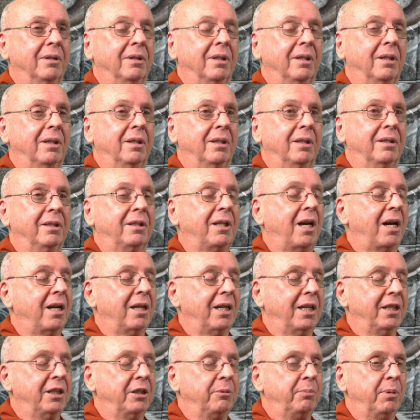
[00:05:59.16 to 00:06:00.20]
uh,
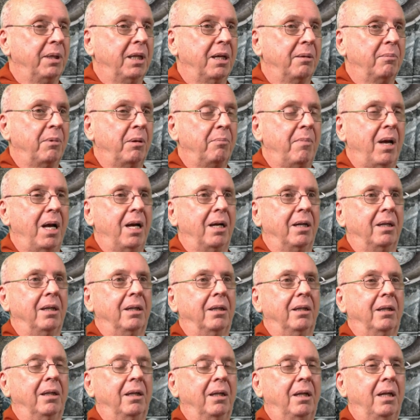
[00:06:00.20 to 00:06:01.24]
Thailand to become a monk.
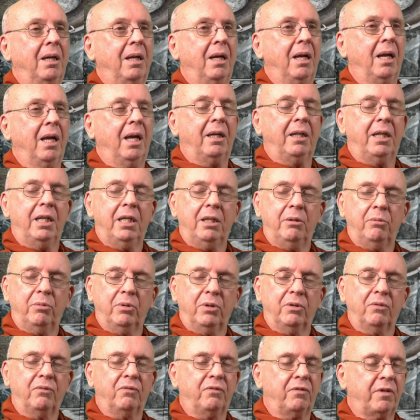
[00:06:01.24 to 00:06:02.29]
And he
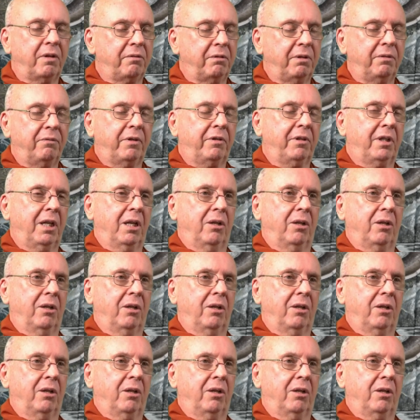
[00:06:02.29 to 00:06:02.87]
was very, very